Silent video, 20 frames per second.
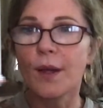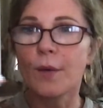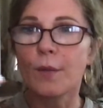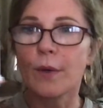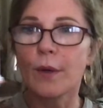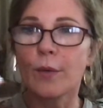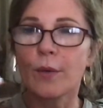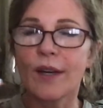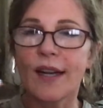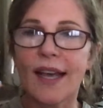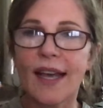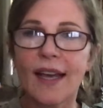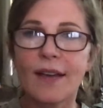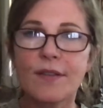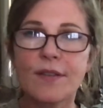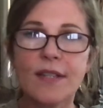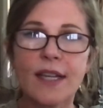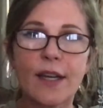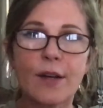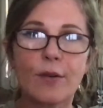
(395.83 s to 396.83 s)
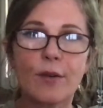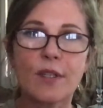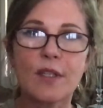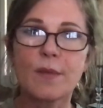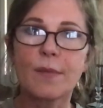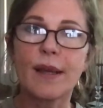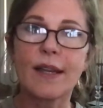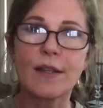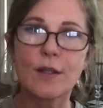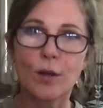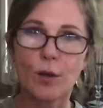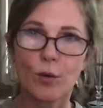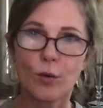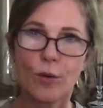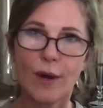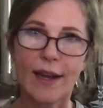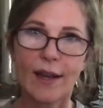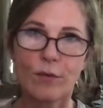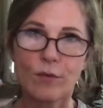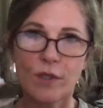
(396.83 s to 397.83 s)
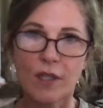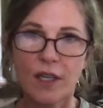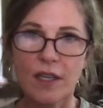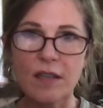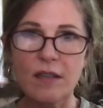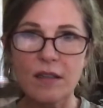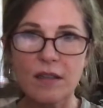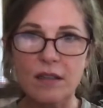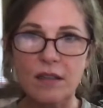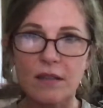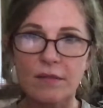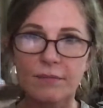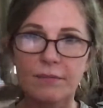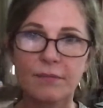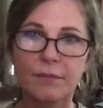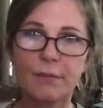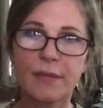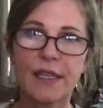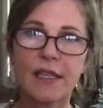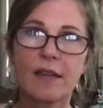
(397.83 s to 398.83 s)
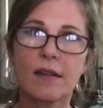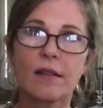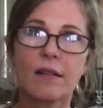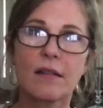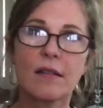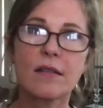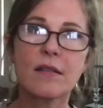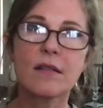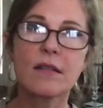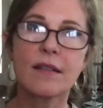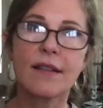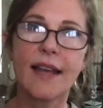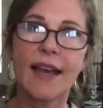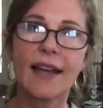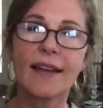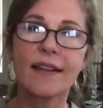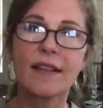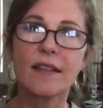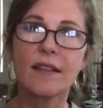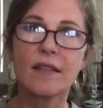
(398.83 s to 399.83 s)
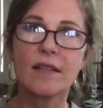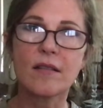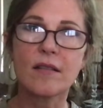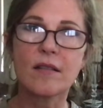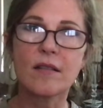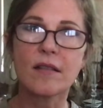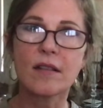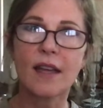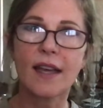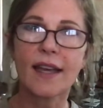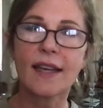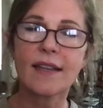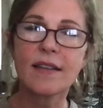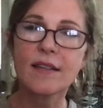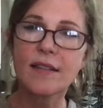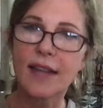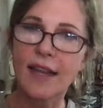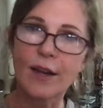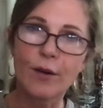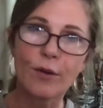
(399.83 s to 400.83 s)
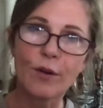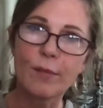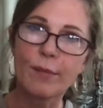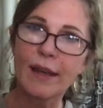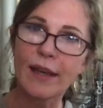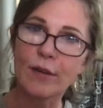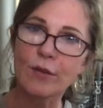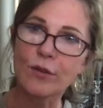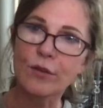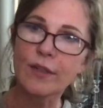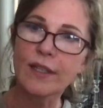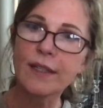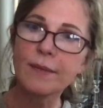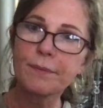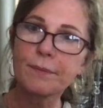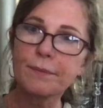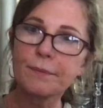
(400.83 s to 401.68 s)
We want to have sacred space around us, because that is a sacred boundary.